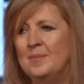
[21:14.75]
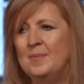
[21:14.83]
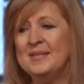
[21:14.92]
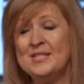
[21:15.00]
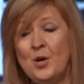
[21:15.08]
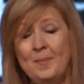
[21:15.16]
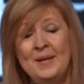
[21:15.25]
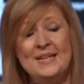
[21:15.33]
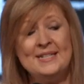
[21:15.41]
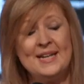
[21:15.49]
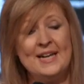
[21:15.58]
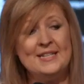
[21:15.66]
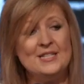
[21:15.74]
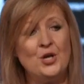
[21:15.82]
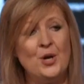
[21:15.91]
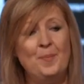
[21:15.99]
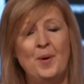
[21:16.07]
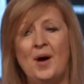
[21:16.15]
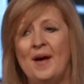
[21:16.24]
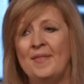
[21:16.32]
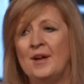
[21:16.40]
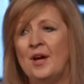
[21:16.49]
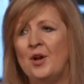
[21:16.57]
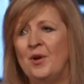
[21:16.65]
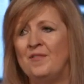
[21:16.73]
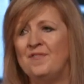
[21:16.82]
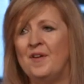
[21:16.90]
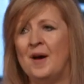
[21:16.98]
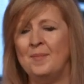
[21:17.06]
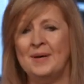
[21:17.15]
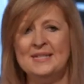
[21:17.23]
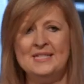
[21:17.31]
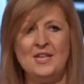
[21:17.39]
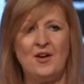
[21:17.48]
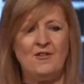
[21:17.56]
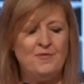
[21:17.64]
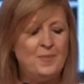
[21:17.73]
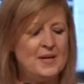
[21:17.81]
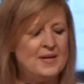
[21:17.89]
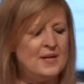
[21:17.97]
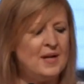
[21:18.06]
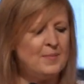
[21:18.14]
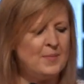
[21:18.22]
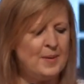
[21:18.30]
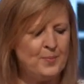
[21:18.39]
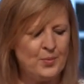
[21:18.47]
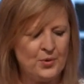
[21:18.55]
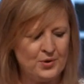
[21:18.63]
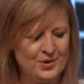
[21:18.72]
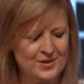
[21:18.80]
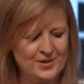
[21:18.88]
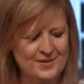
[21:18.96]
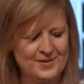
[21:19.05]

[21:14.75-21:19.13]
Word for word: But there's not many days go by that I don't find myself picking up my book,